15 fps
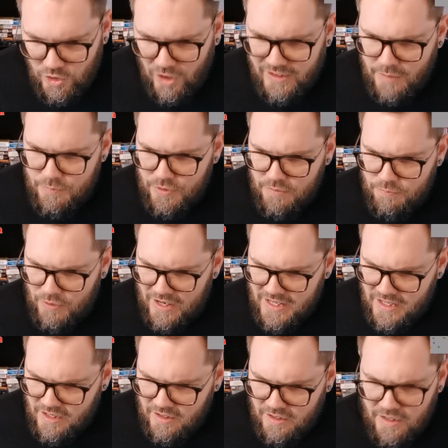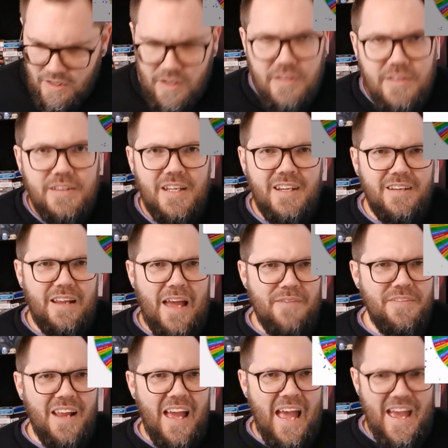Dr. Britt Baker,
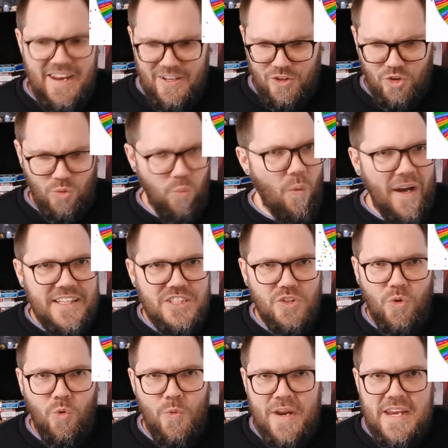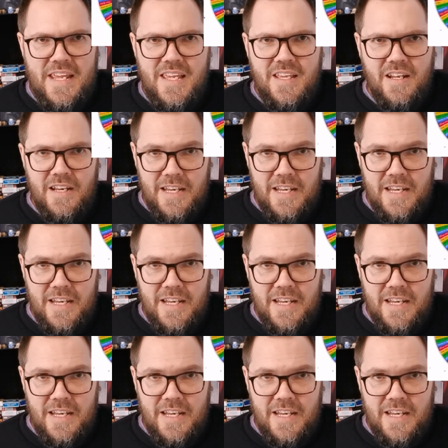haven't I had her twice already?